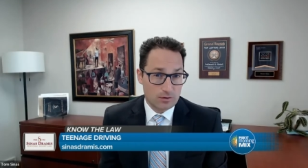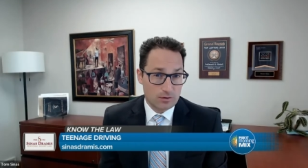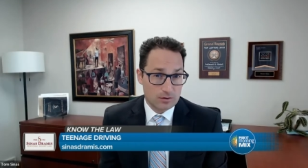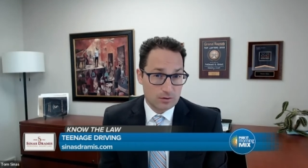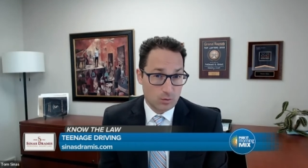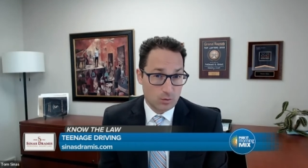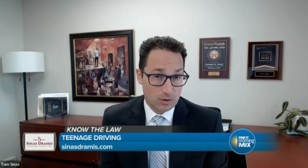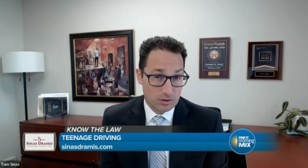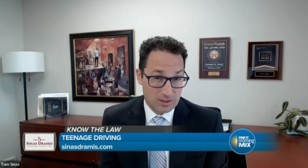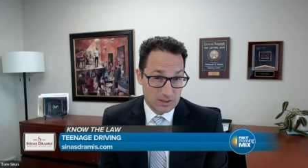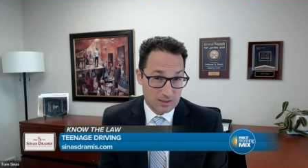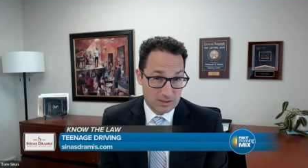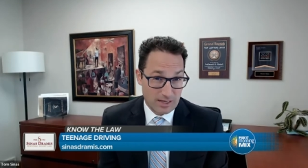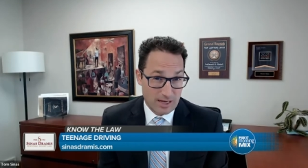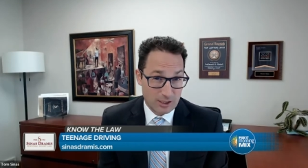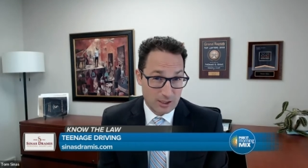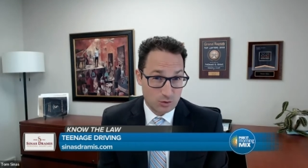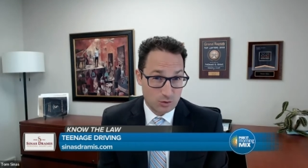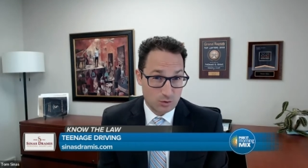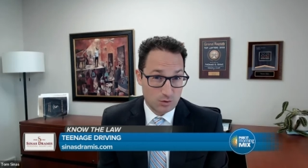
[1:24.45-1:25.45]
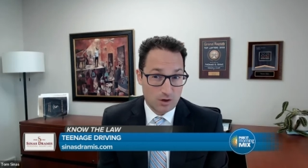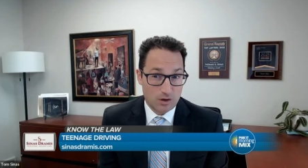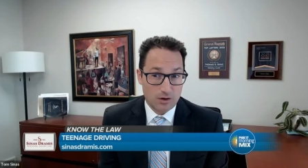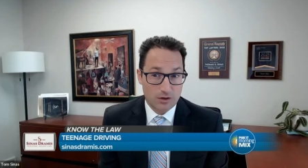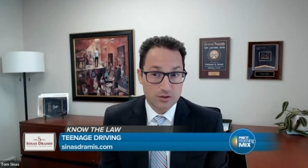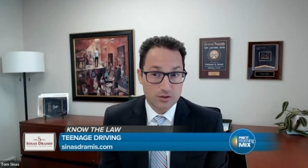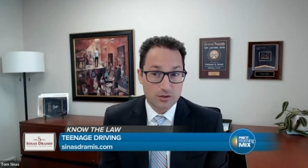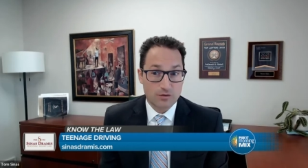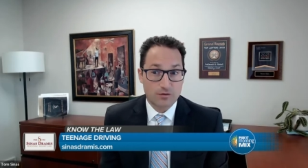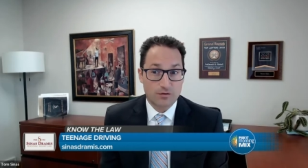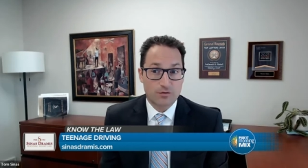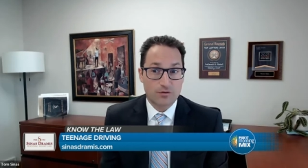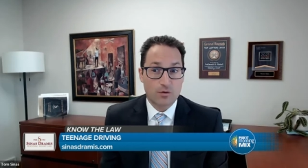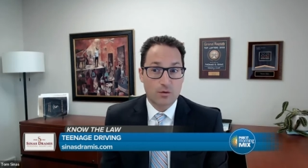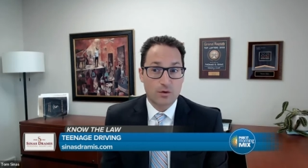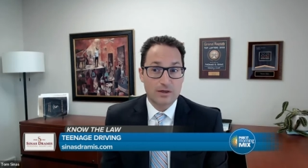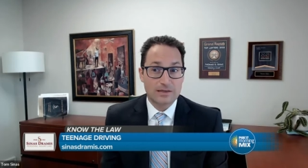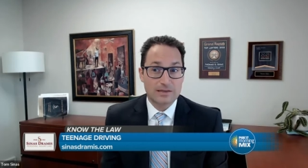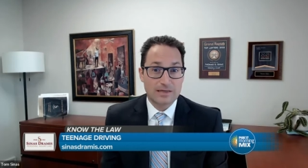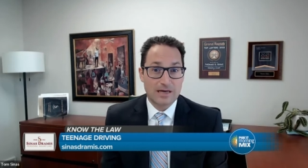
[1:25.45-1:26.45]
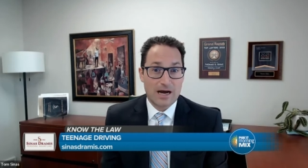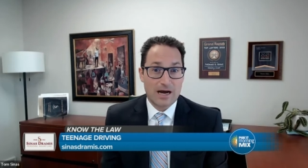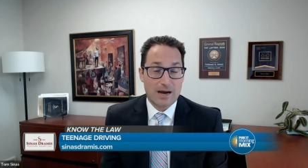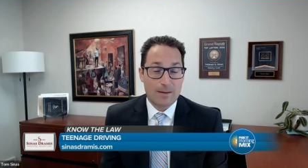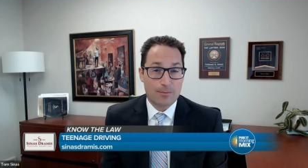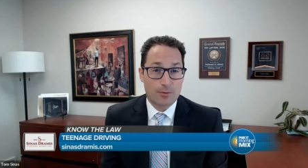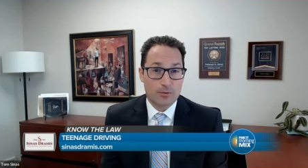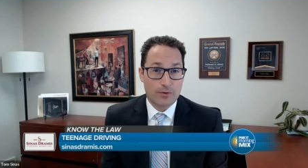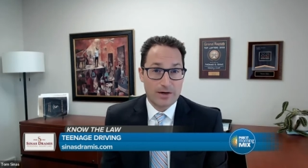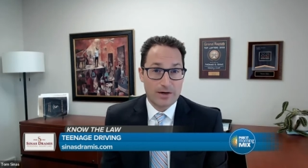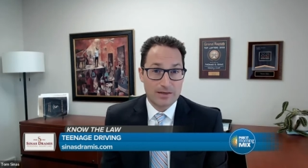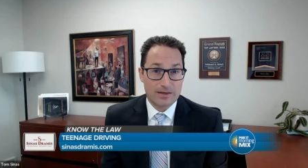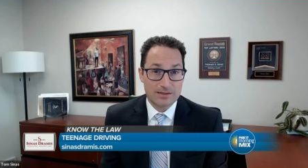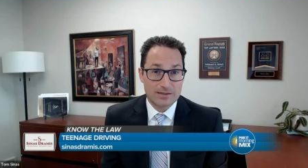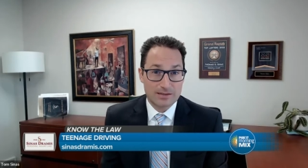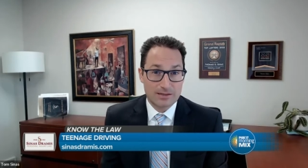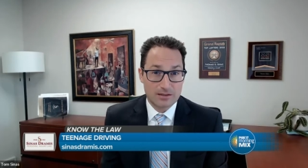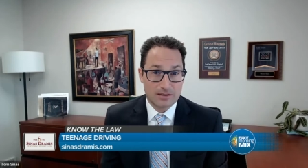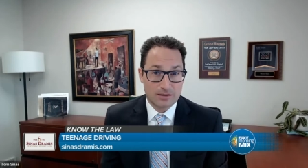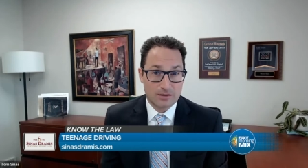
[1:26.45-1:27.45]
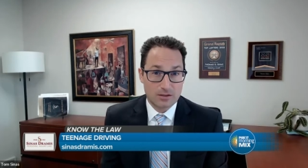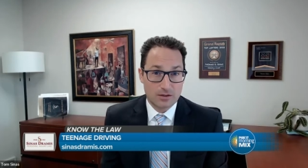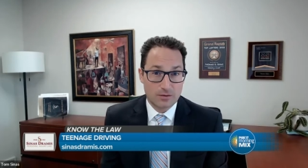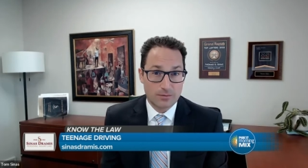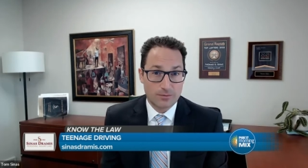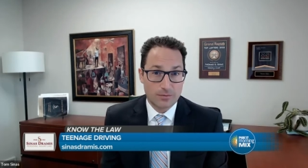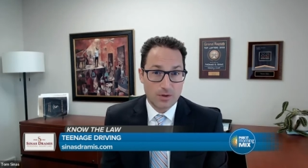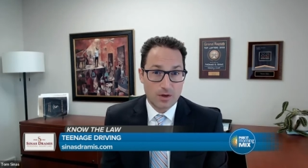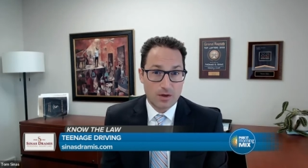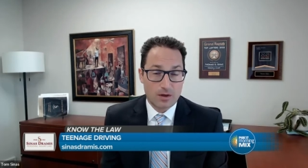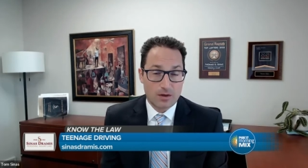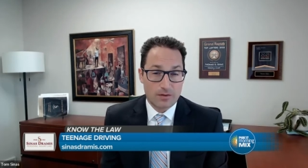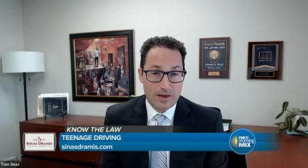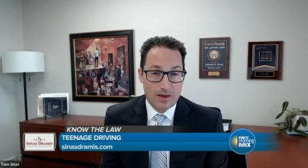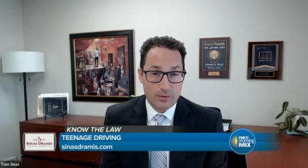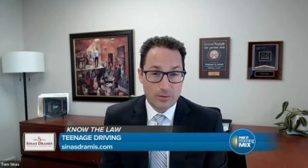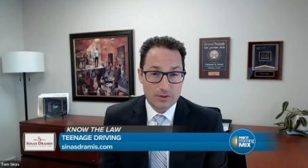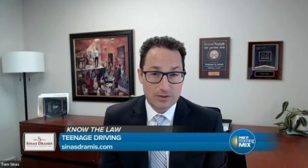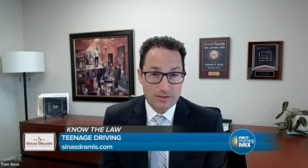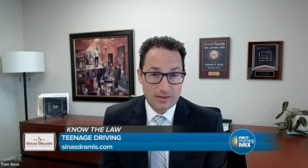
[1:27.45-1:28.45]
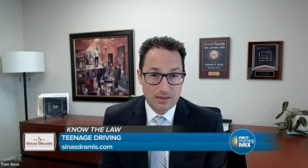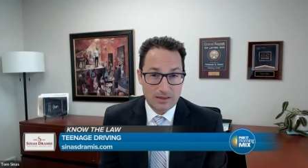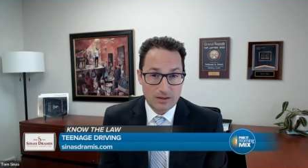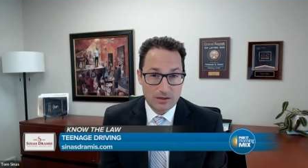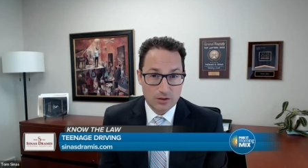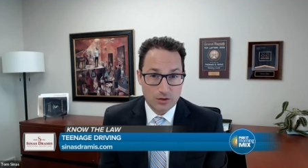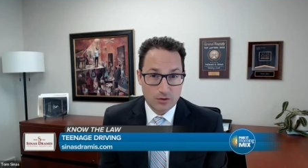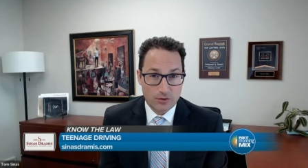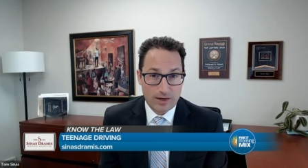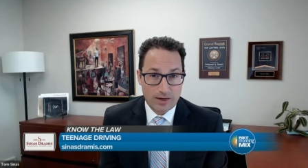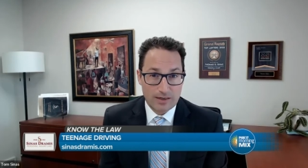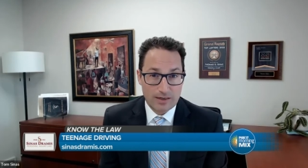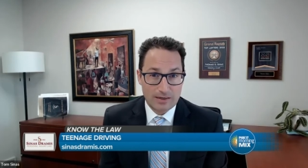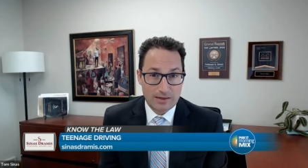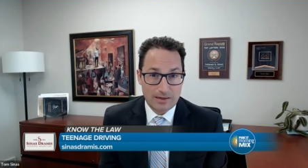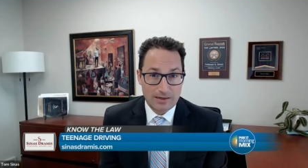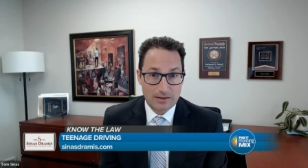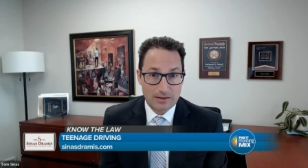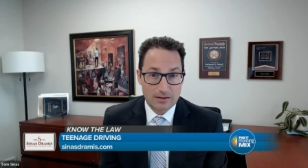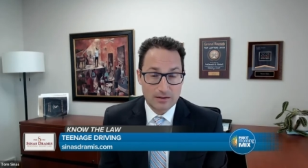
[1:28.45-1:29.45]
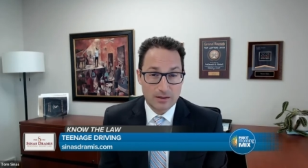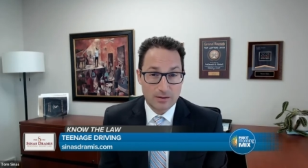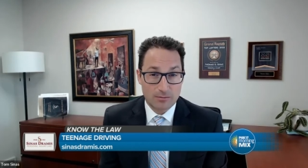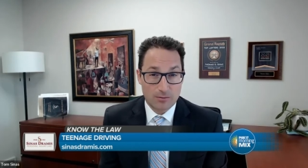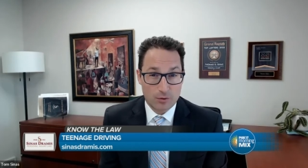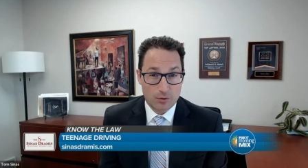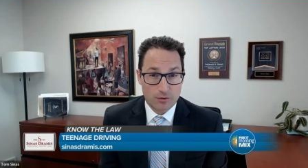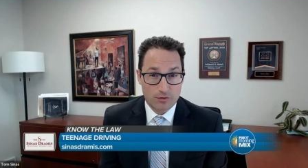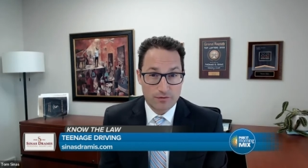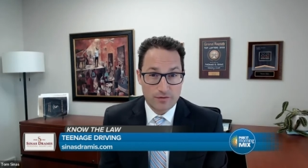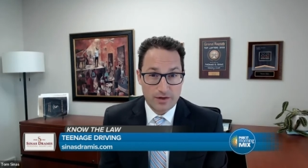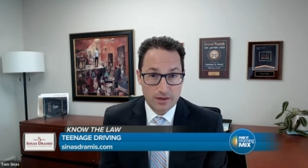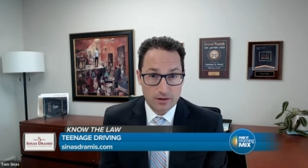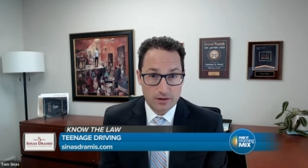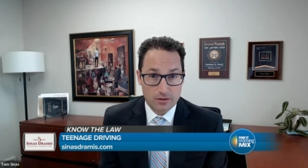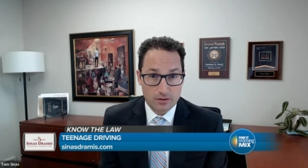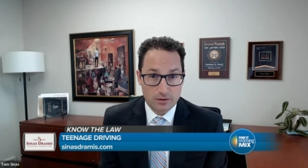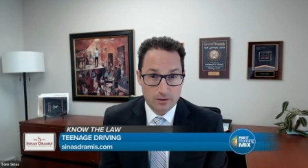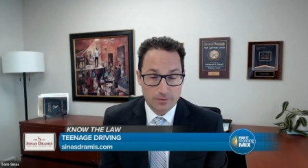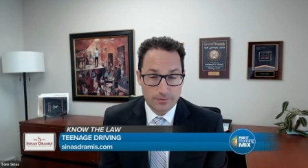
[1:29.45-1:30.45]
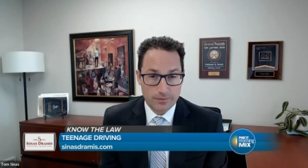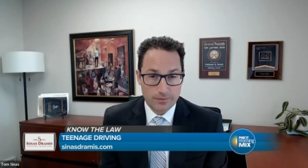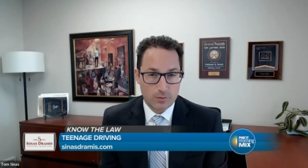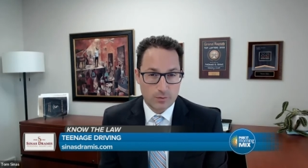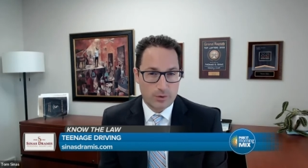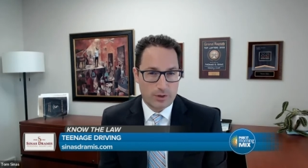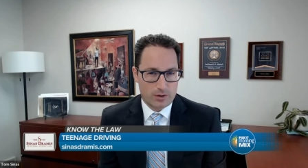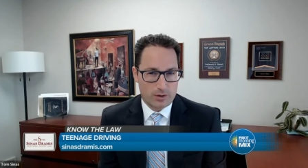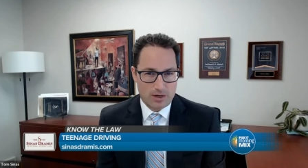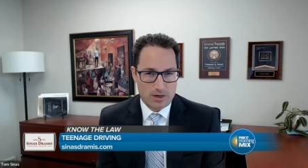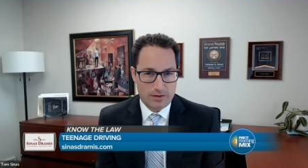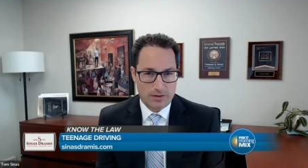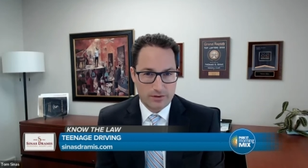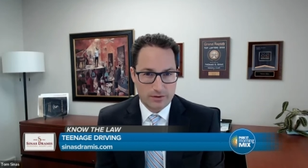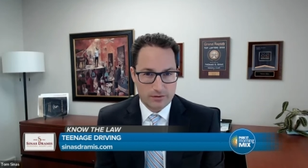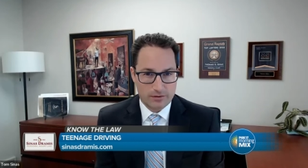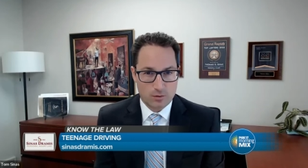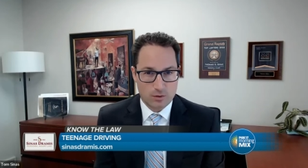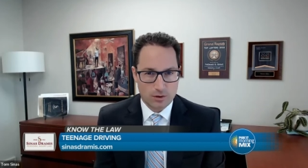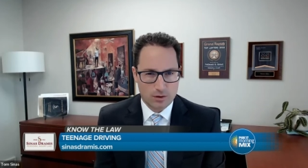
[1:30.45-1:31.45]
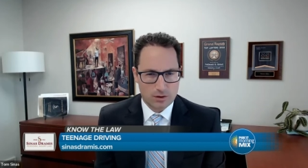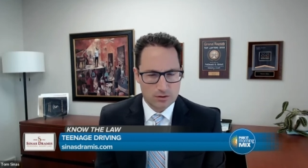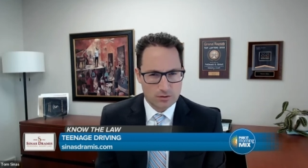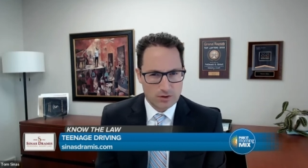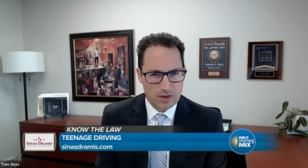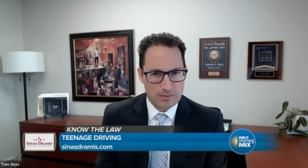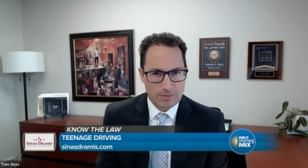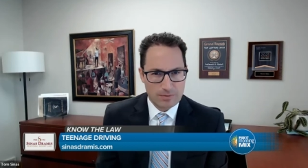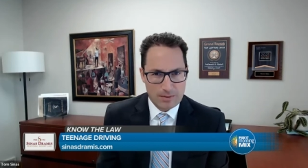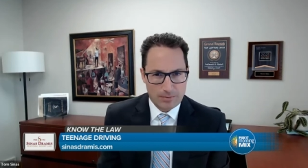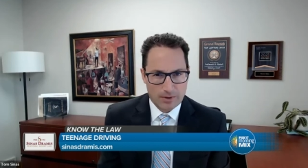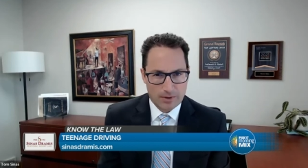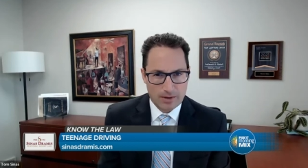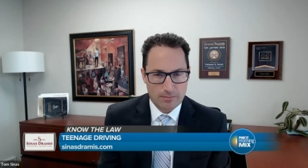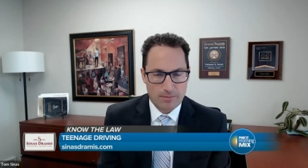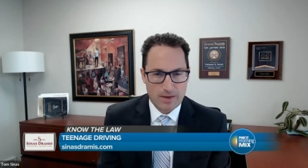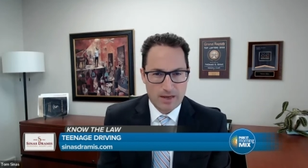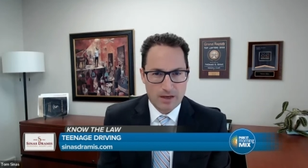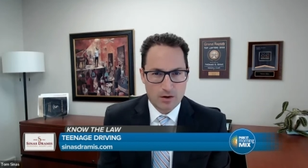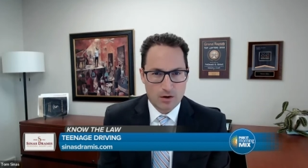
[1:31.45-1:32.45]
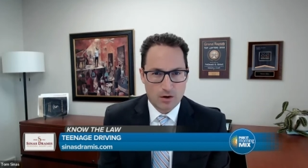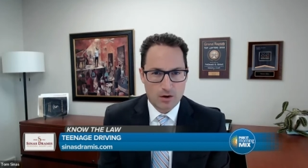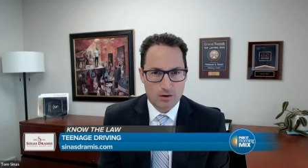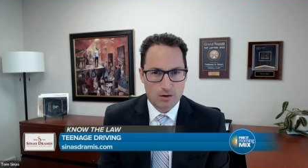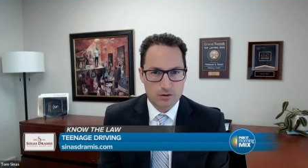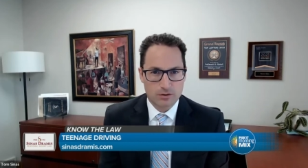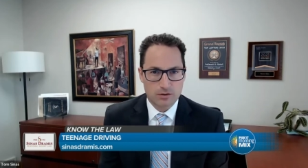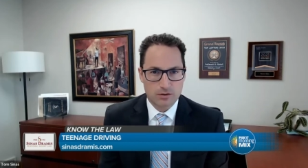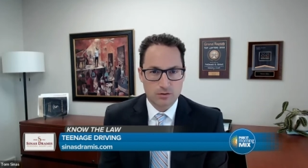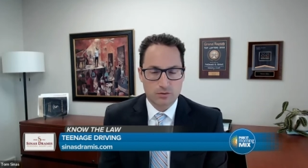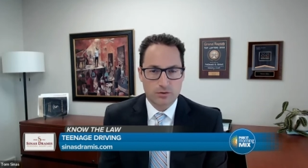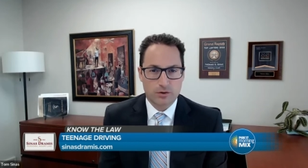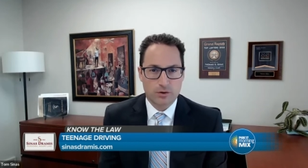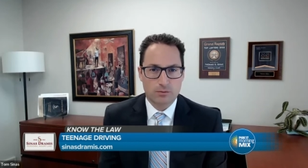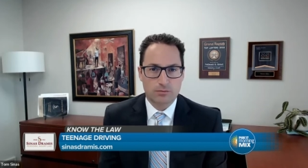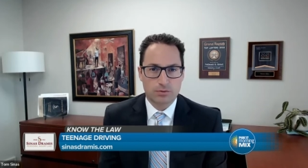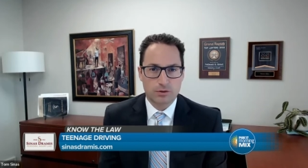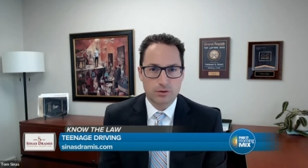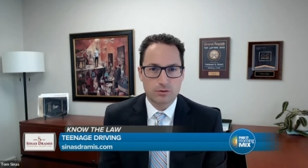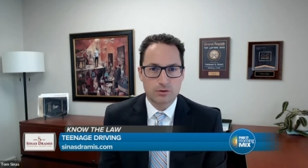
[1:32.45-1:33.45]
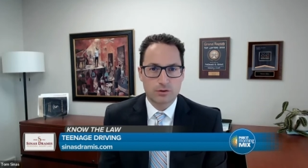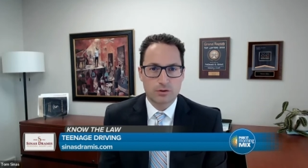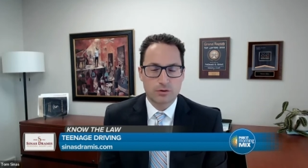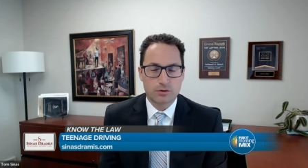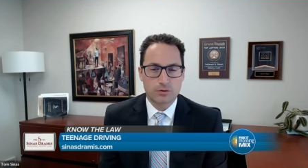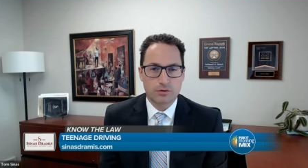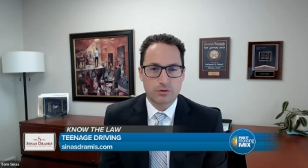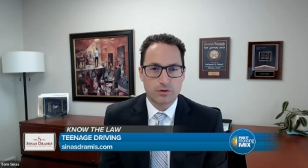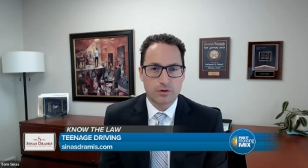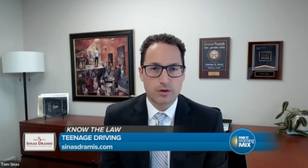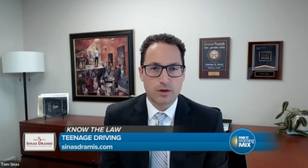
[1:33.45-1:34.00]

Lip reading: what the statute calls voice operated system that was integrated into the motor vehicle. We know how this works, right? People can make calls through their Bluetooth